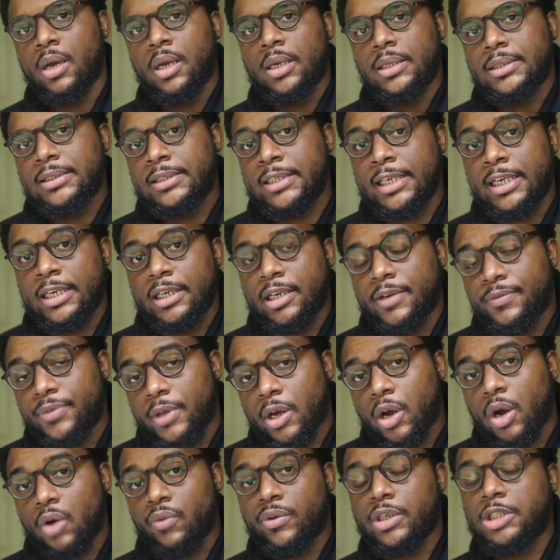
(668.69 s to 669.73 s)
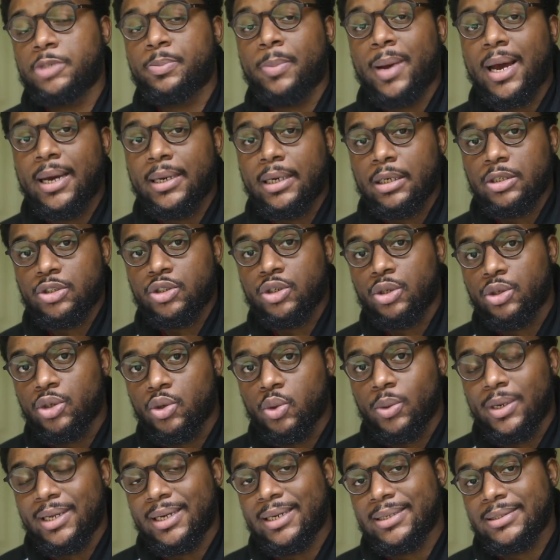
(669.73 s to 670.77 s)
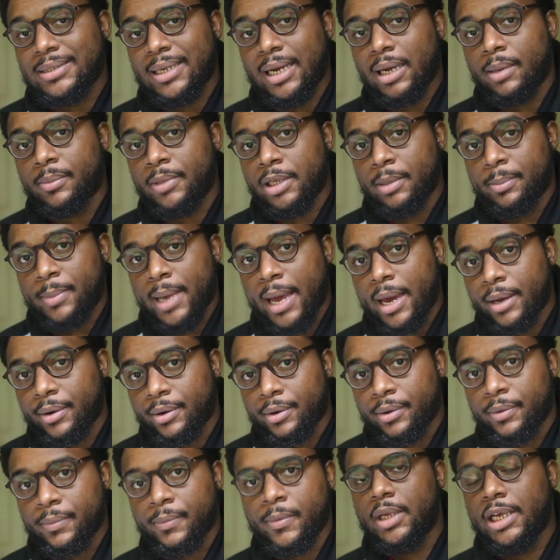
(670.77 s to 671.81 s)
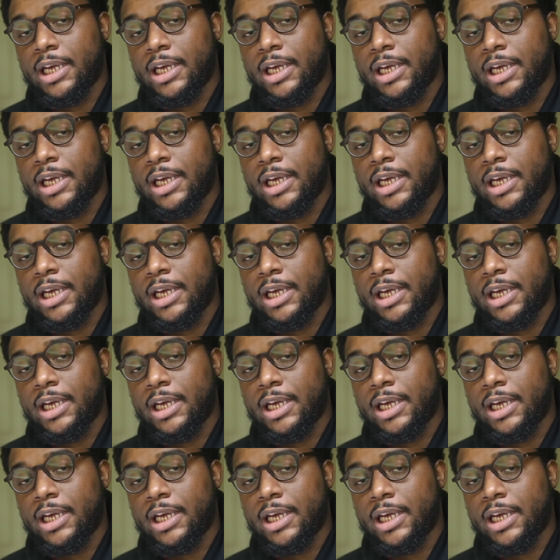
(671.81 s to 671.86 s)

seeing if they are responding to you in a timely manner.